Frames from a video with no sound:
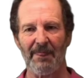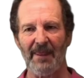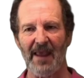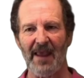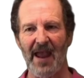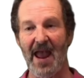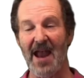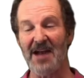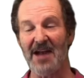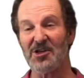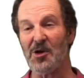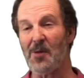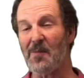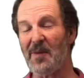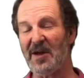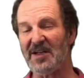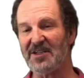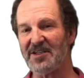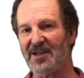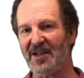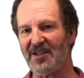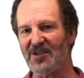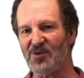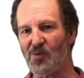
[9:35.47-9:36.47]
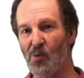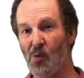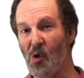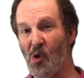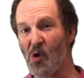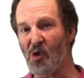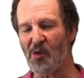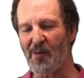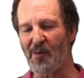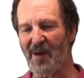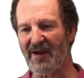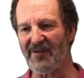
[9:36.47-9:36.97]
A hectopascal is
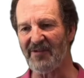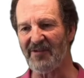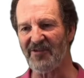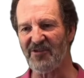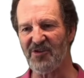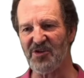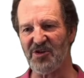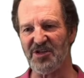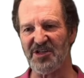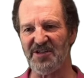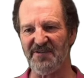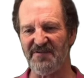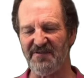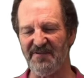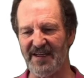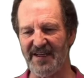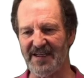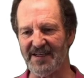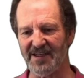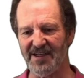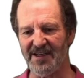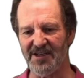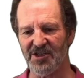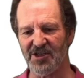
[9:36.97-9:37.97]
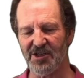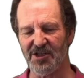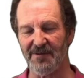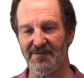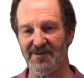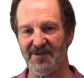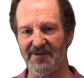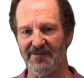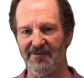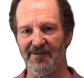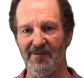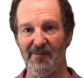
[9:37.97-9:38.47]
worth about 30 feet in
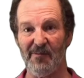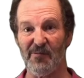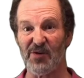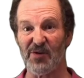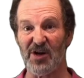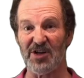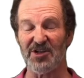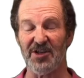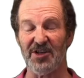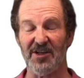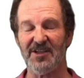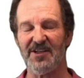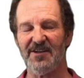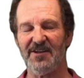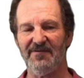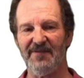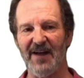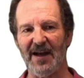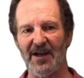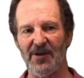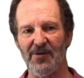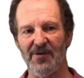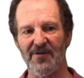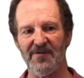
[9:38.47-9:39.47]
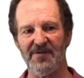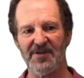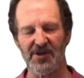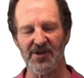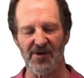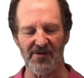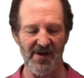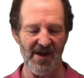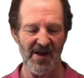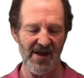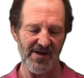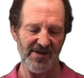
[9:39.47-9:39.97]
terms of pressure. It's the value of,
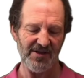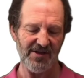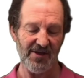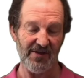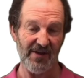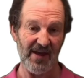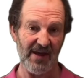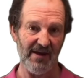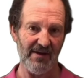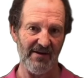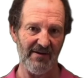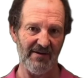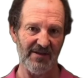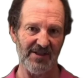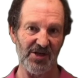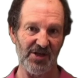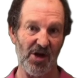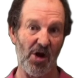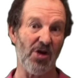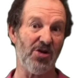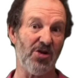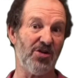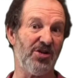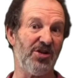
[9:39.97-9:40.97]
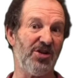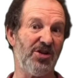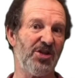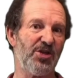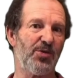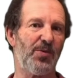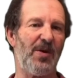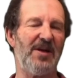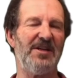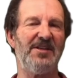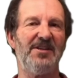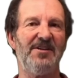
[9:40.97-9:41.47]
so it's
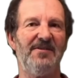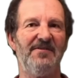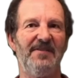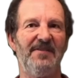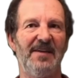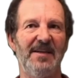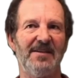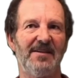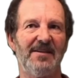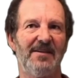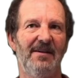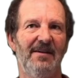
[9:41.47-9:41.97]
120 feet